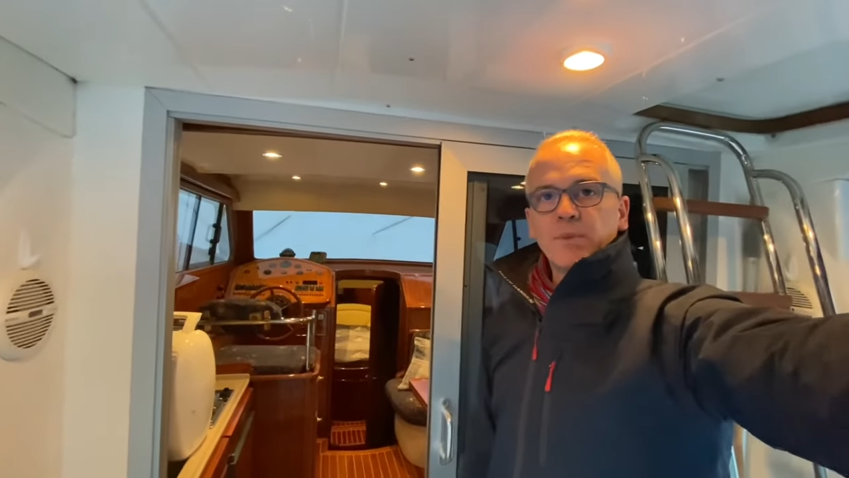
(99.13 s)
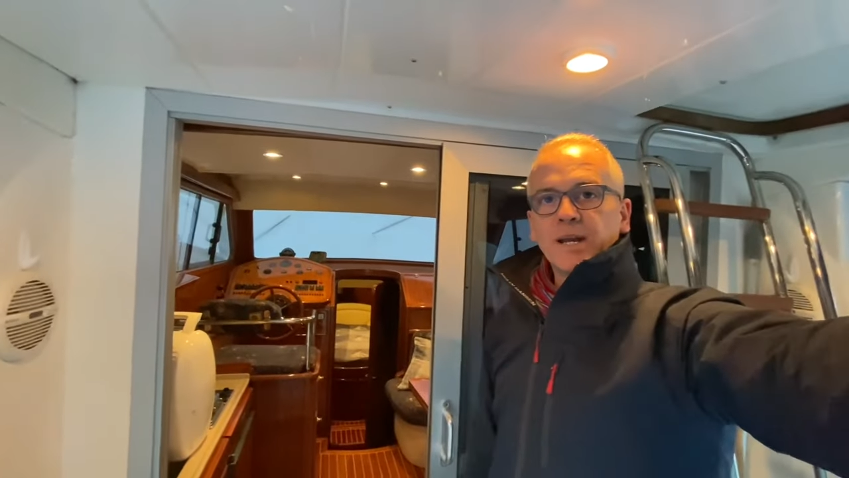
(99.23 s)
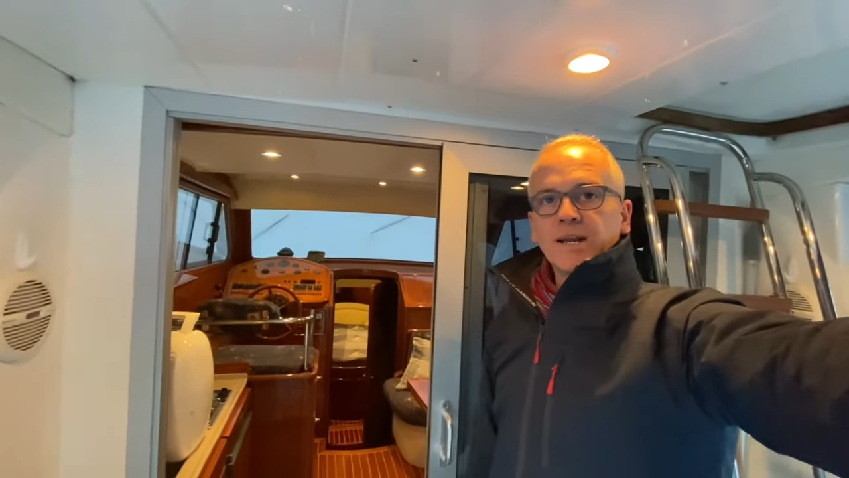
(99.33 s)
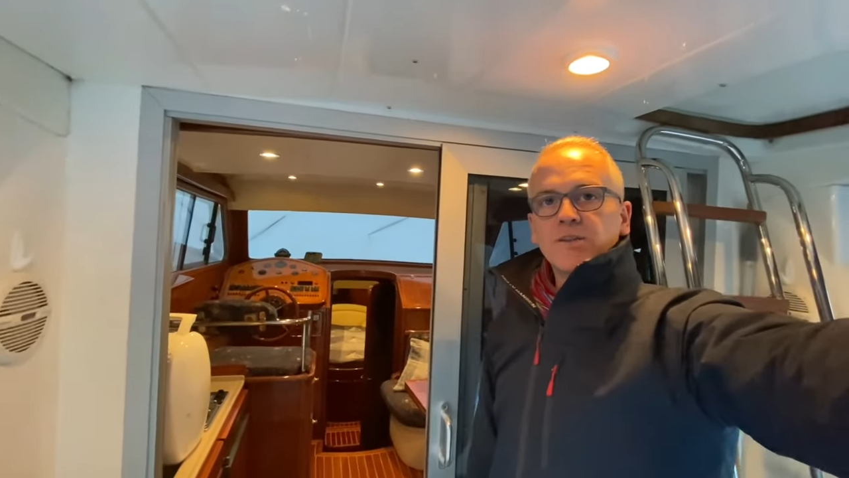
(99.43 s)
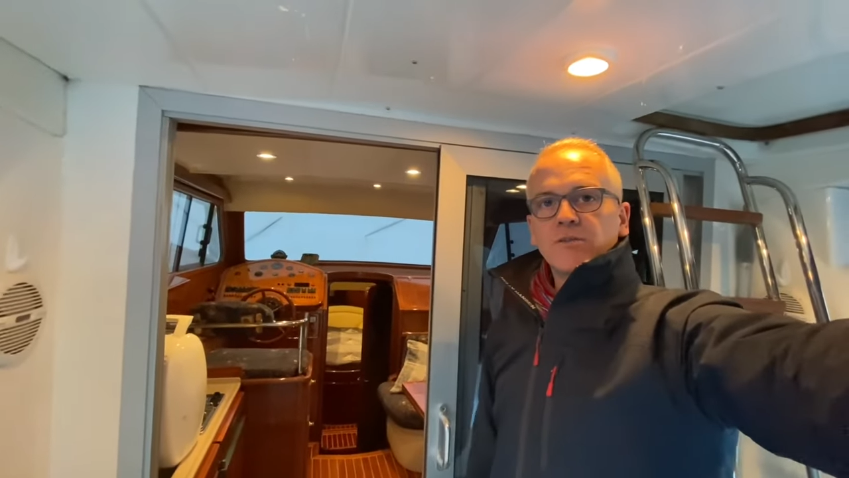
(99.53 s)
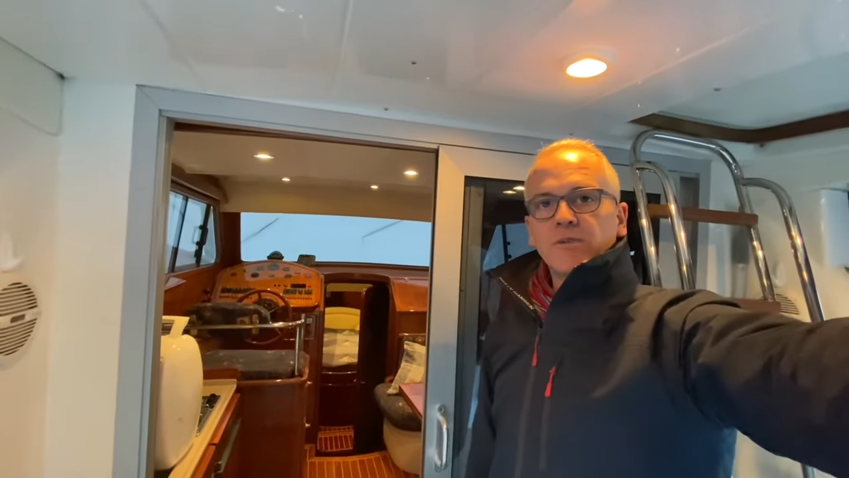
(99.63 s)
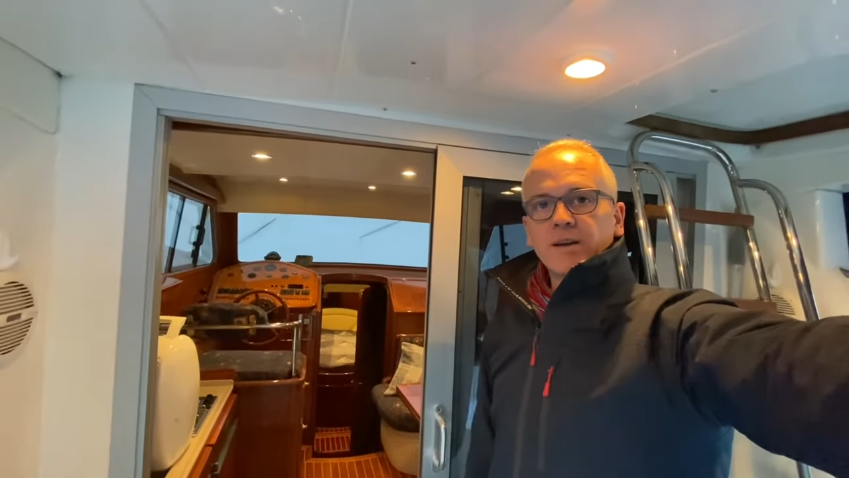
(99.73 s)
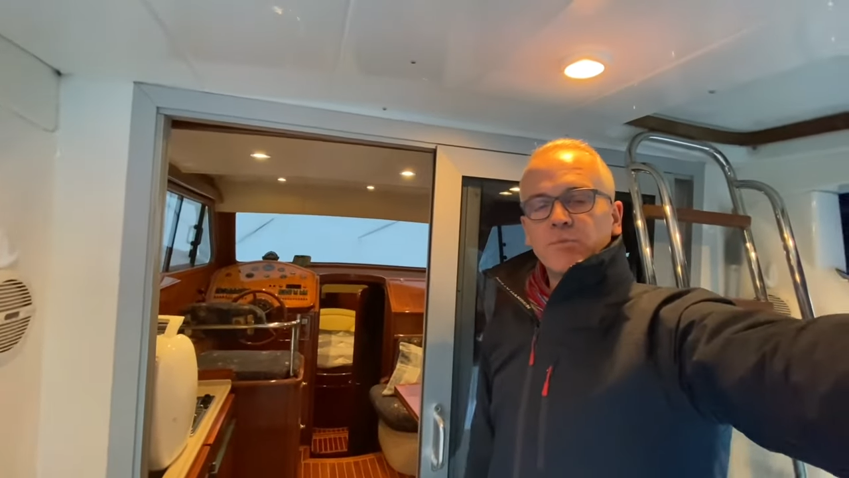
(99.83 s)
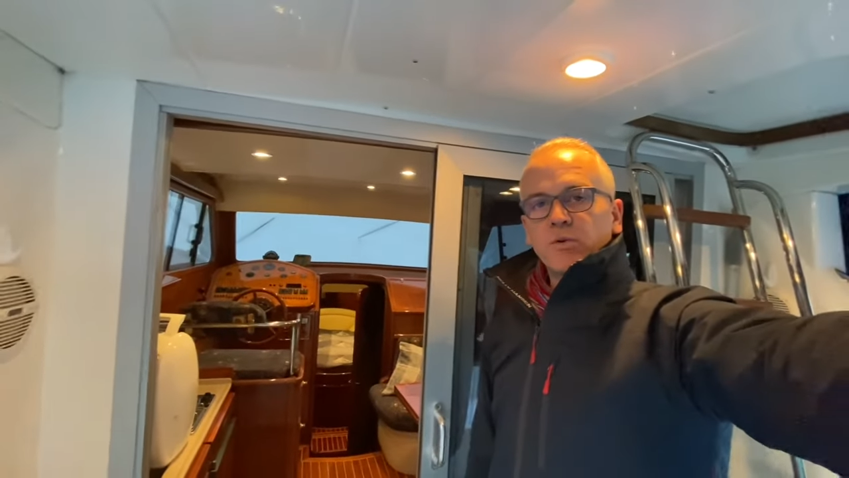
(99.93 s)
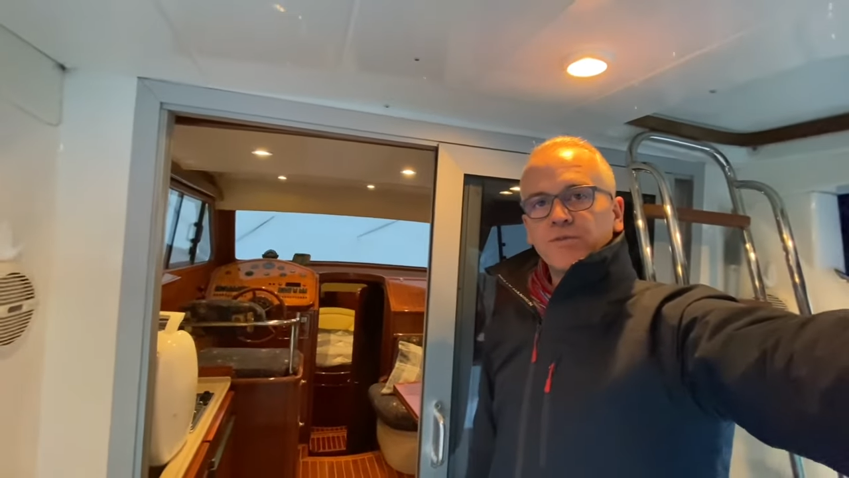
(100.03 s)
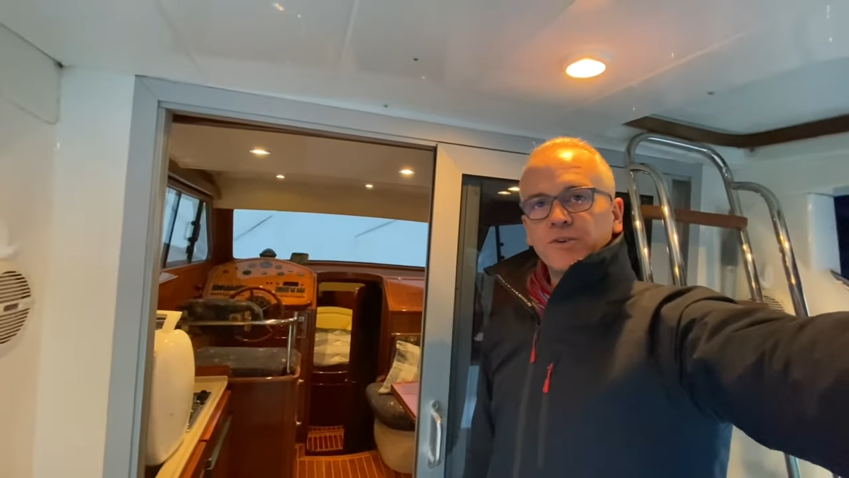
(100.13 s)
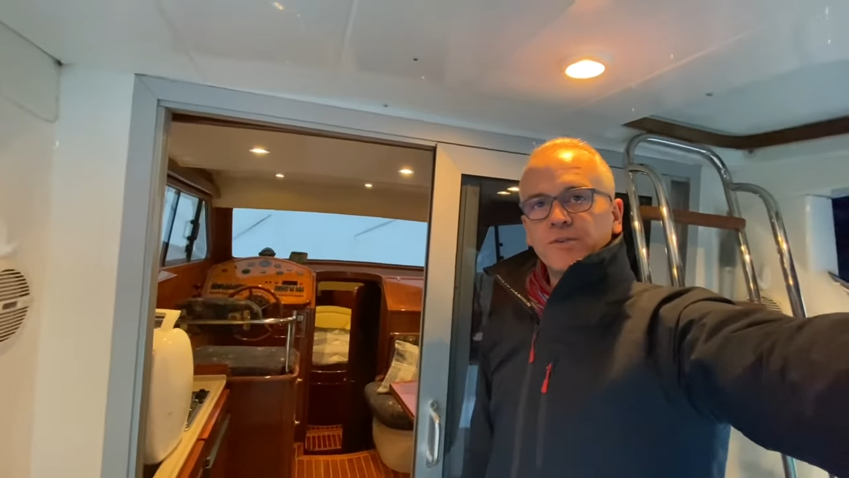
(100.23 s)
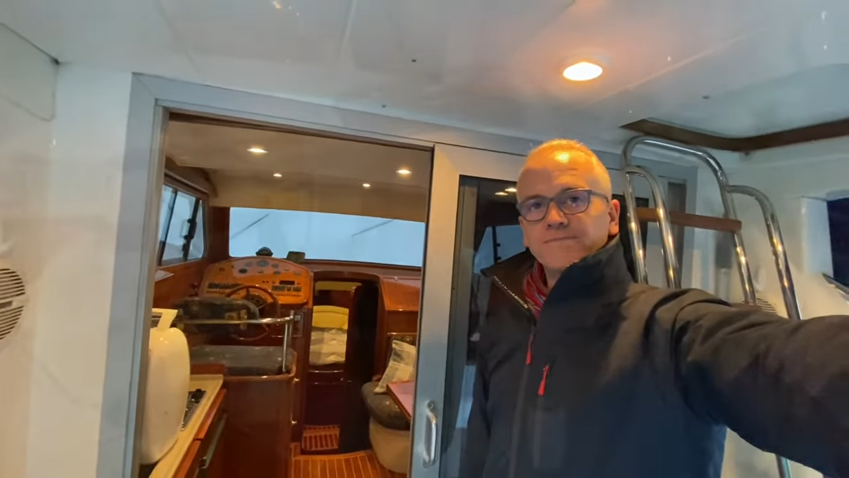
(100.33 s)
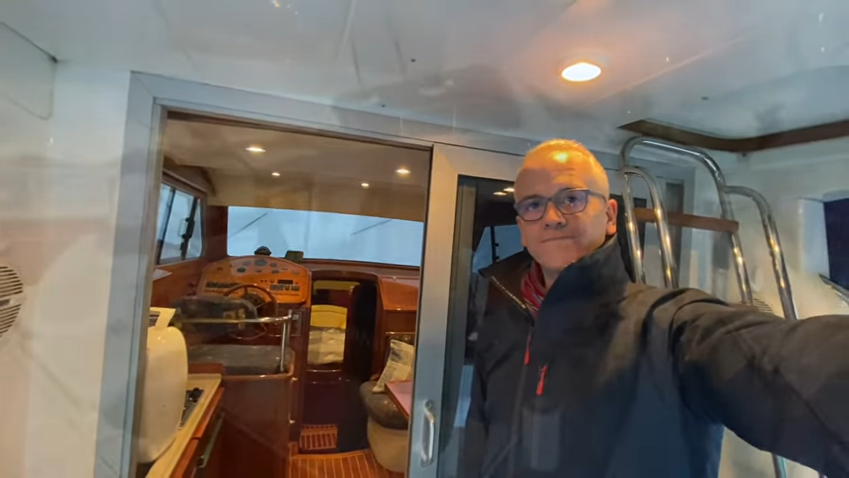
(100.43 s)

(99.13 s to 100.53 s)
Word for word: be the right boat for you.